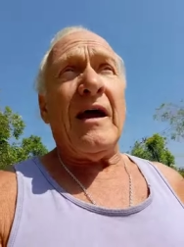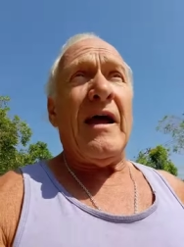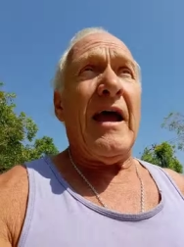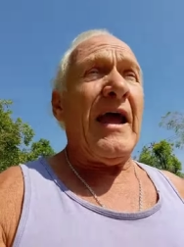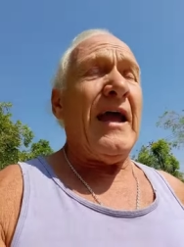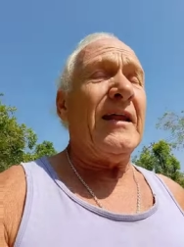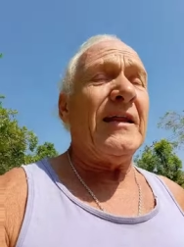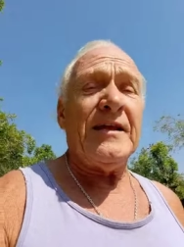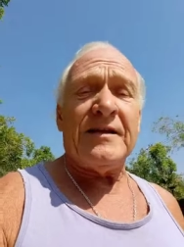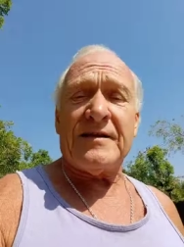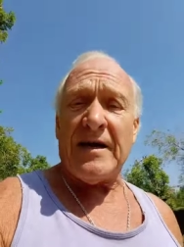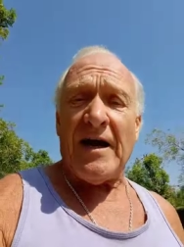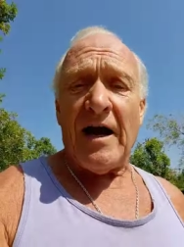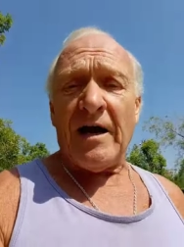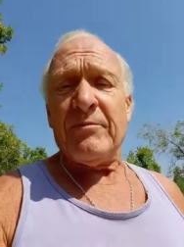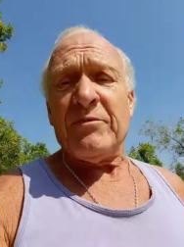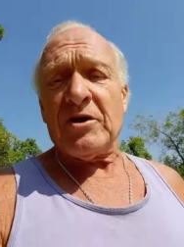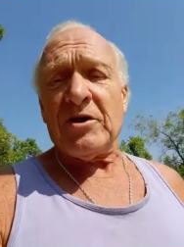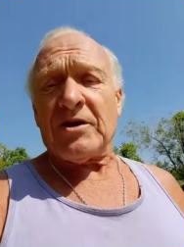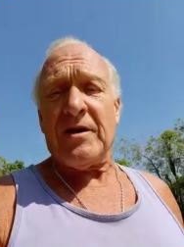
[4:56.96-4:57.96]

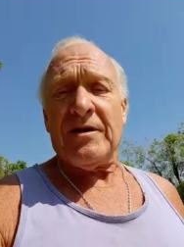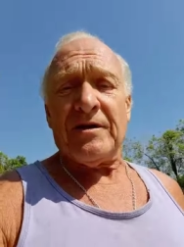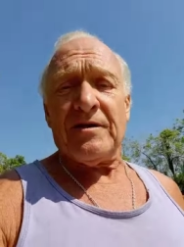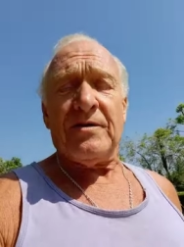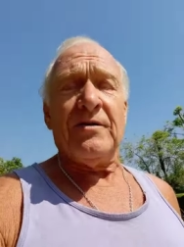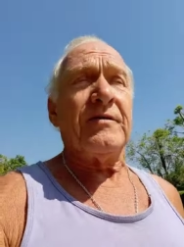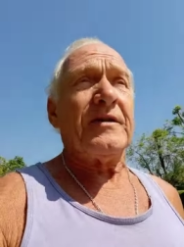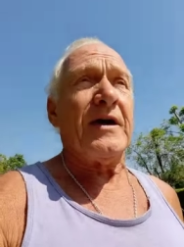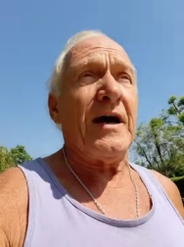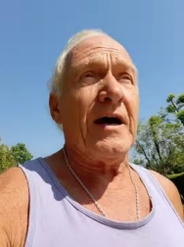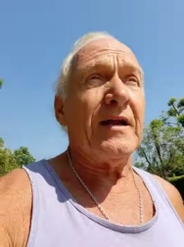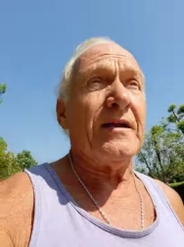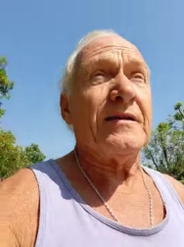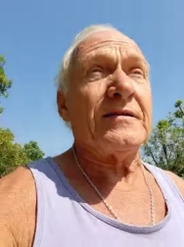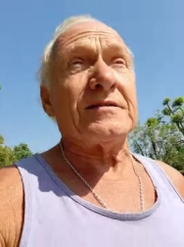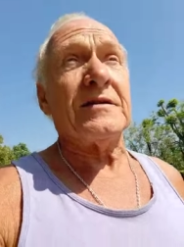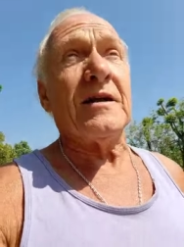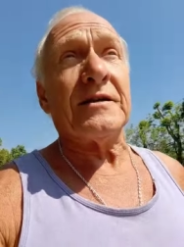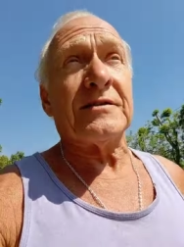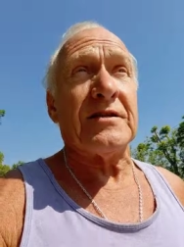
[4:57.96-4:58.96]
Anytime you can do that,
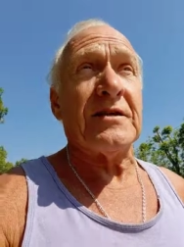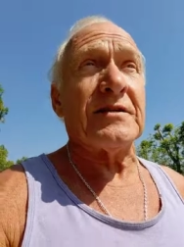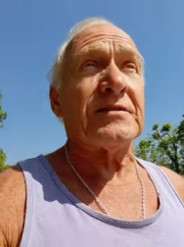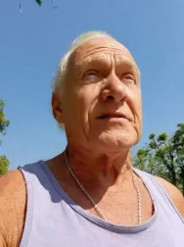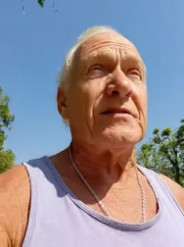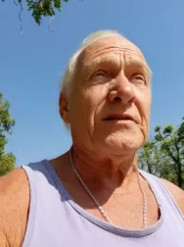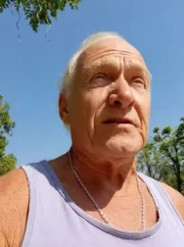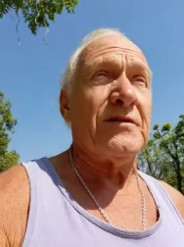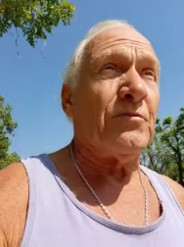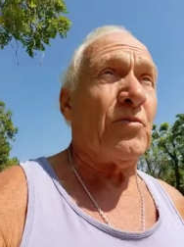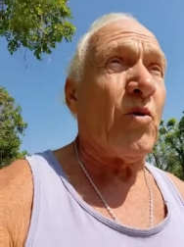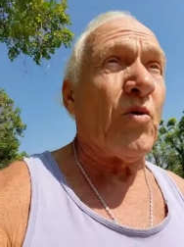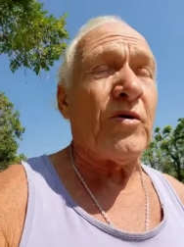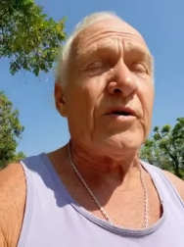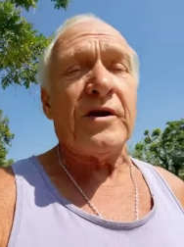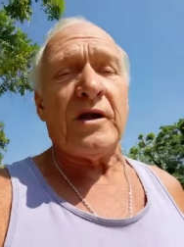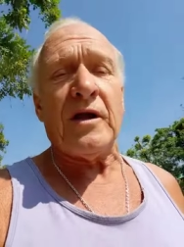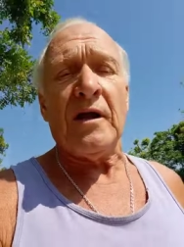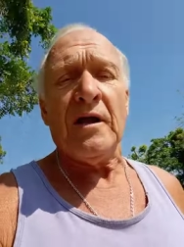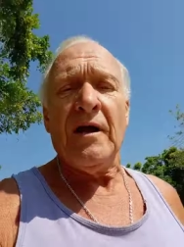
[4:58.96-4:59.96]
it's not just in the
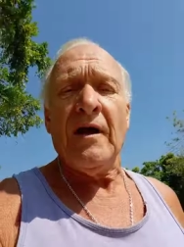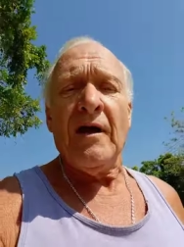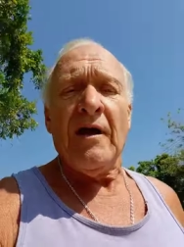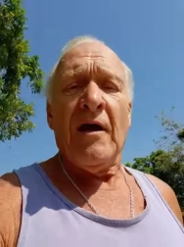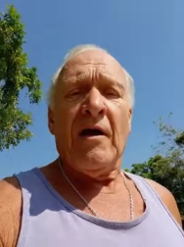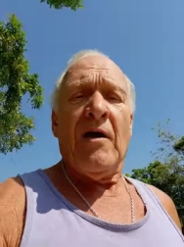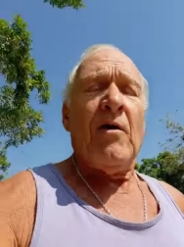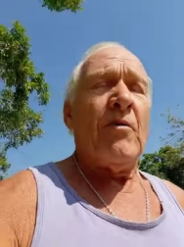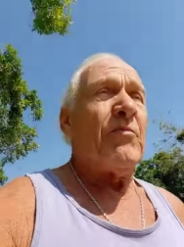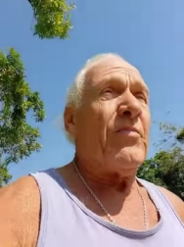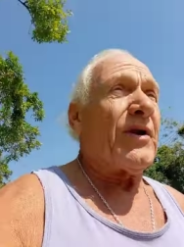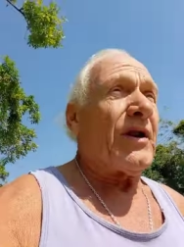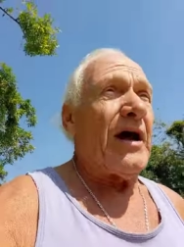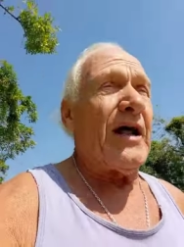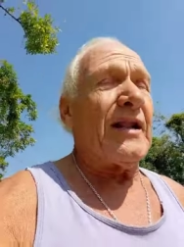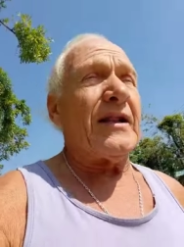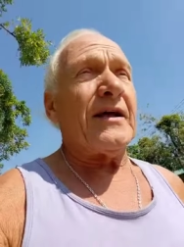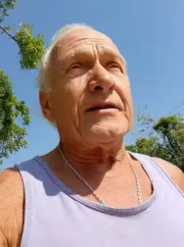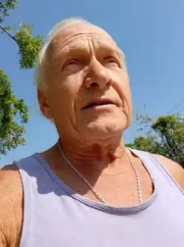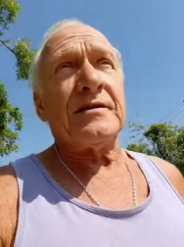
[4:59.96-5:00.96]
morning, but
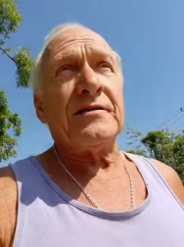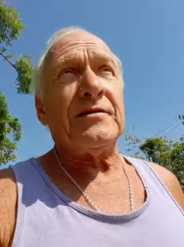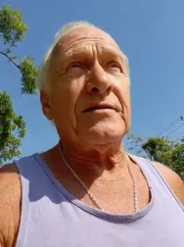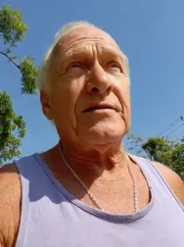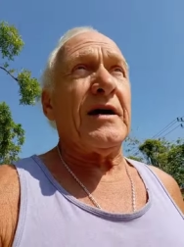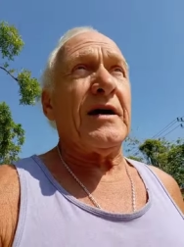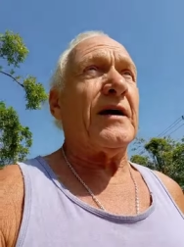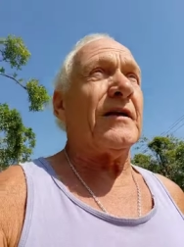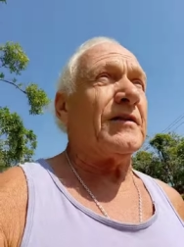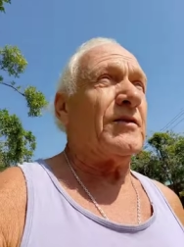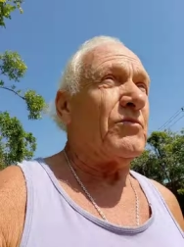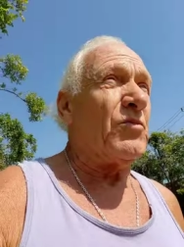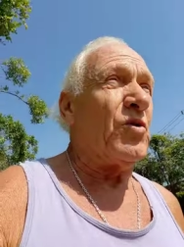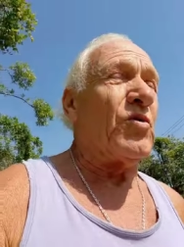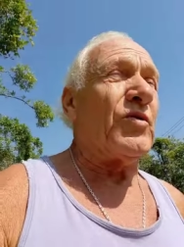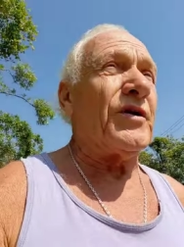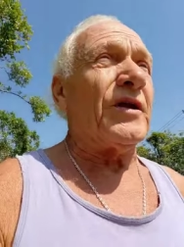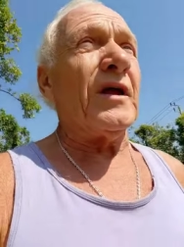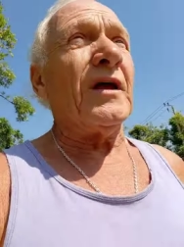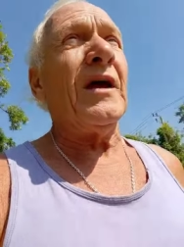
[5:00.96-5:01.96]
I like to do that in the
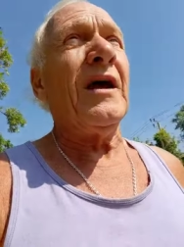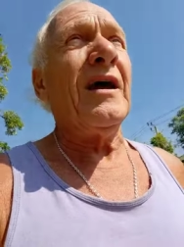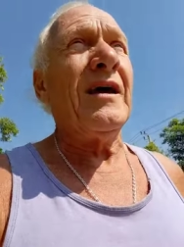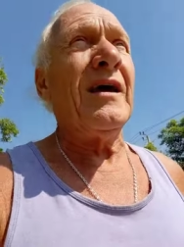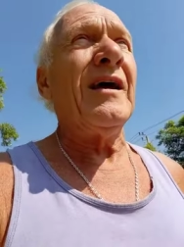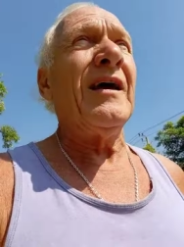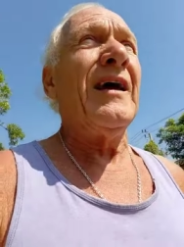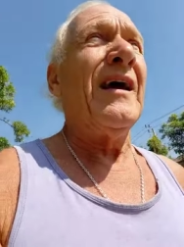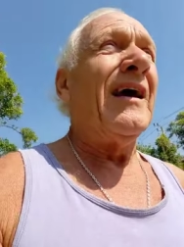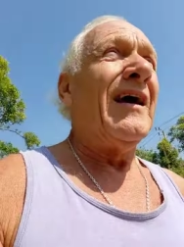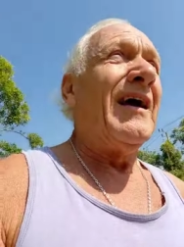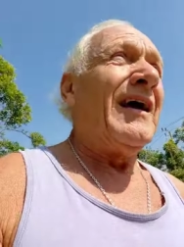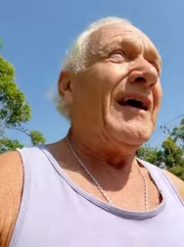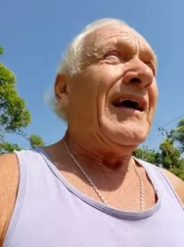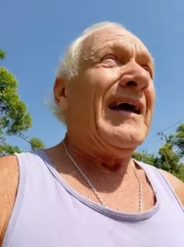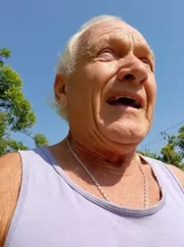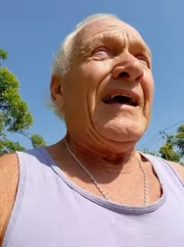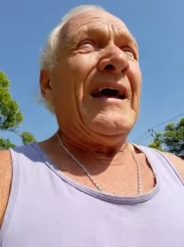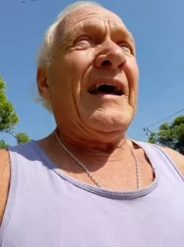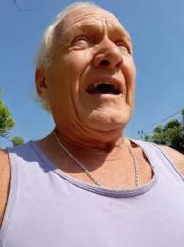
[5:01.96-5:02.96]
morning
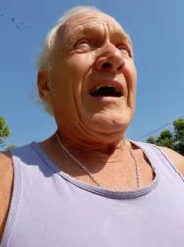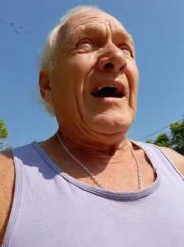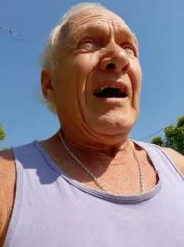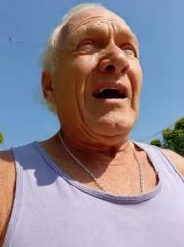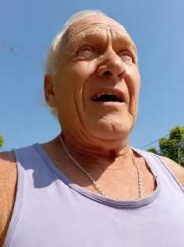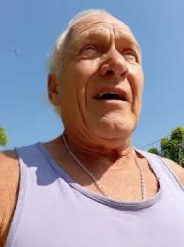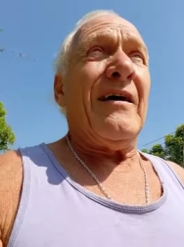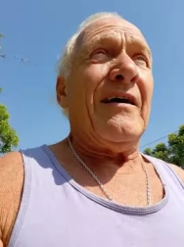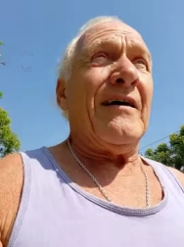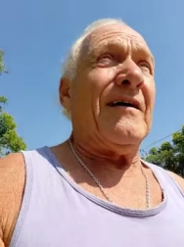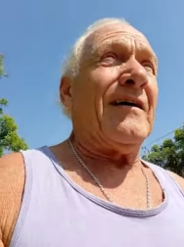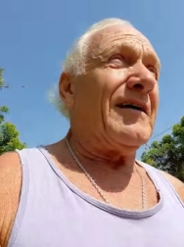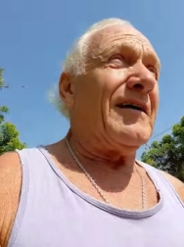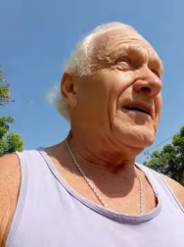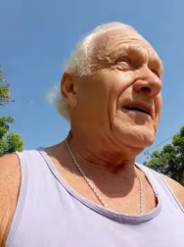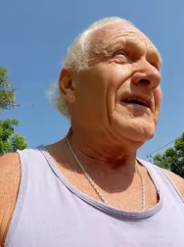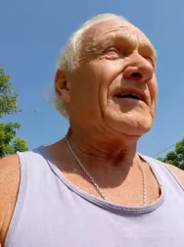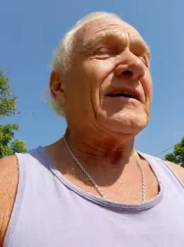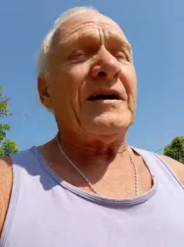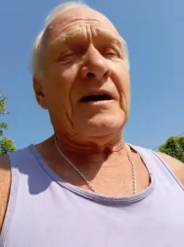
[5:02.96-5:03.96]

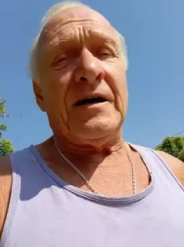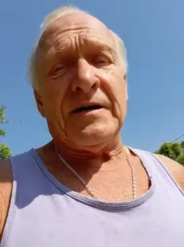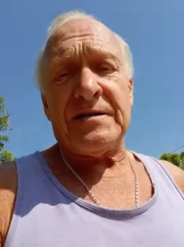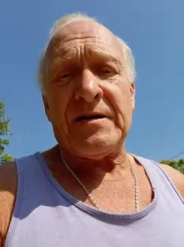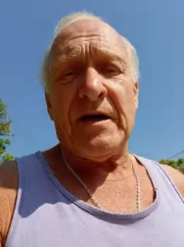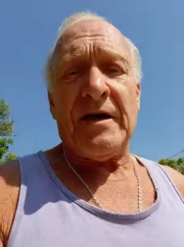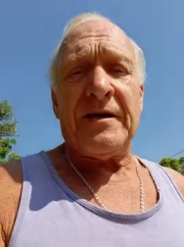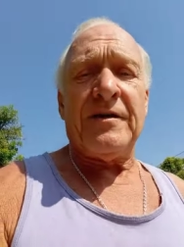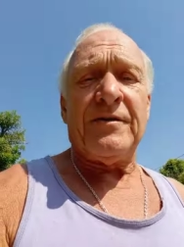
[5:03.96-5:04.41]
because uh, I